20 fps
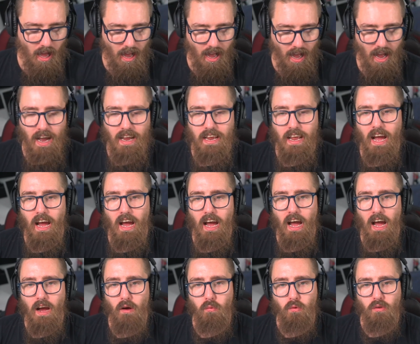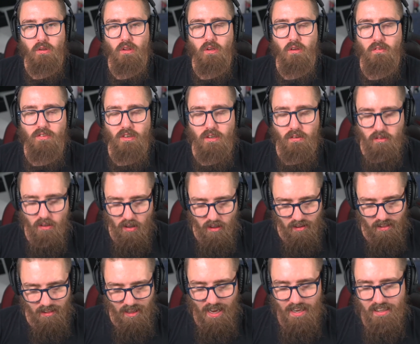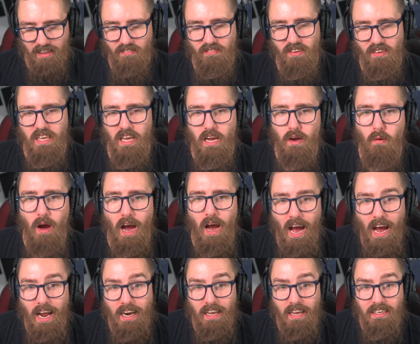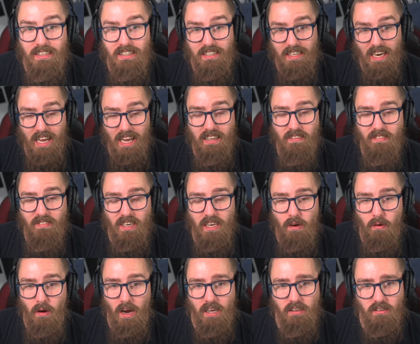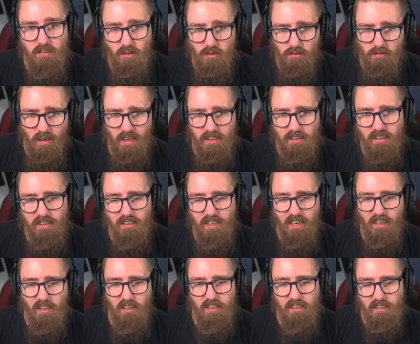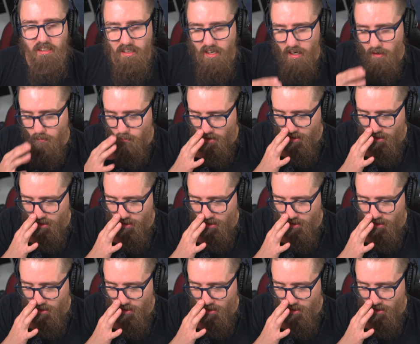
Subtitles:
I would love you to like the video and share the video and subscribe to the channel if you're new.